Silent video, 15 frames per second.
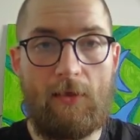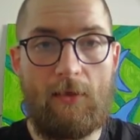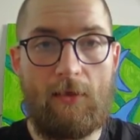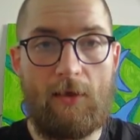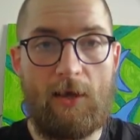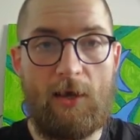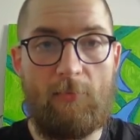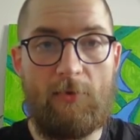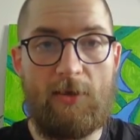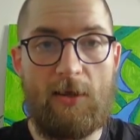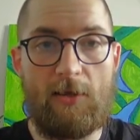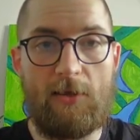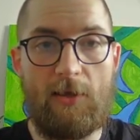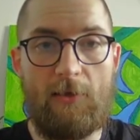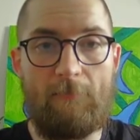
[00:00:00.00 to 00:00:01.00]
I
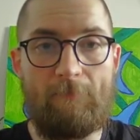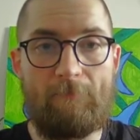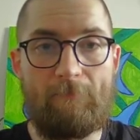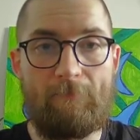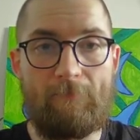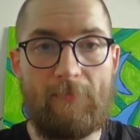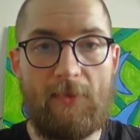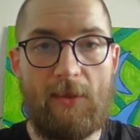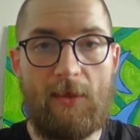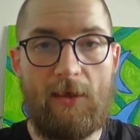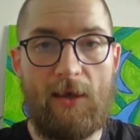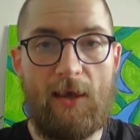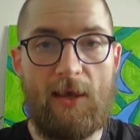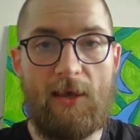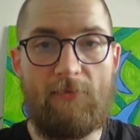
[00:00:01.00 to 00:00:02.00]

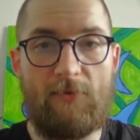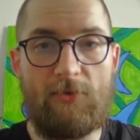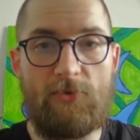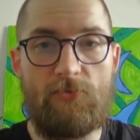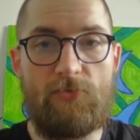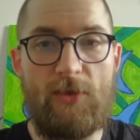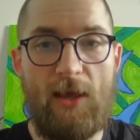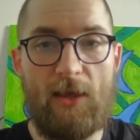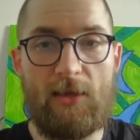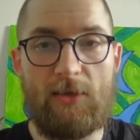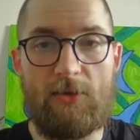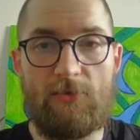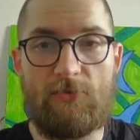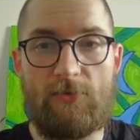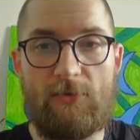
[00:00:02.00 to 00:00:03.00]
have a new deck
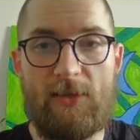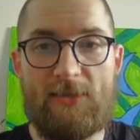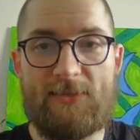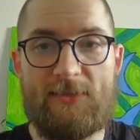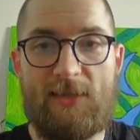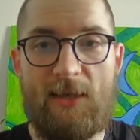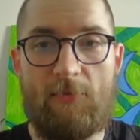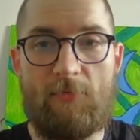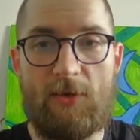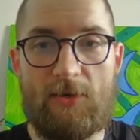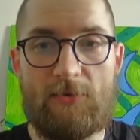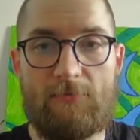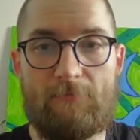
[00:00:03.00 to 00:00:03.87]
here. Let's name it